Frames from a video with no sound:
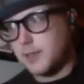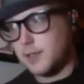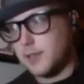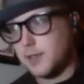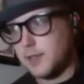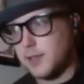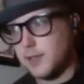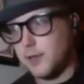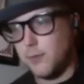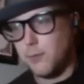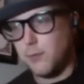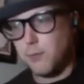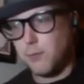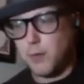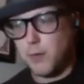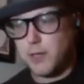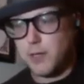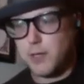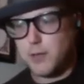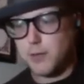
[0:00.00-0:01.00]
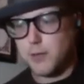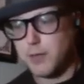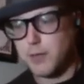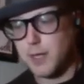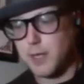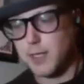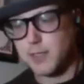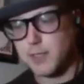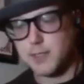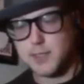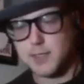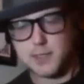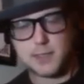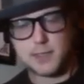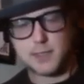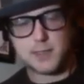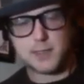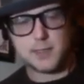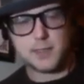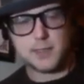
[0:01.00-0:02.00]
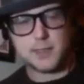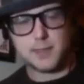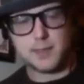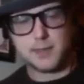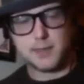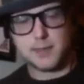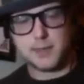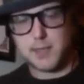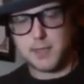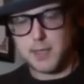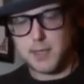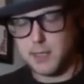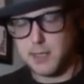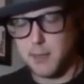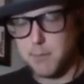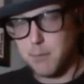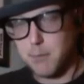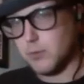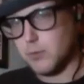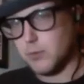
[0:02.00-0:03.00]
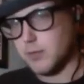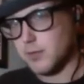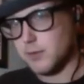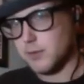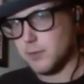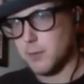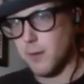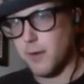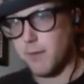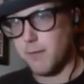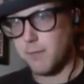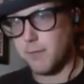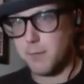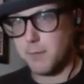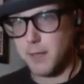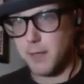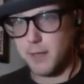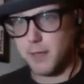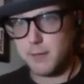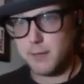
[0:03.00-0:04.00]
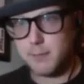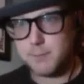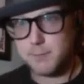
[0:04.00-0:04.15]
you know, what do you think is the thing that pulled us away from that?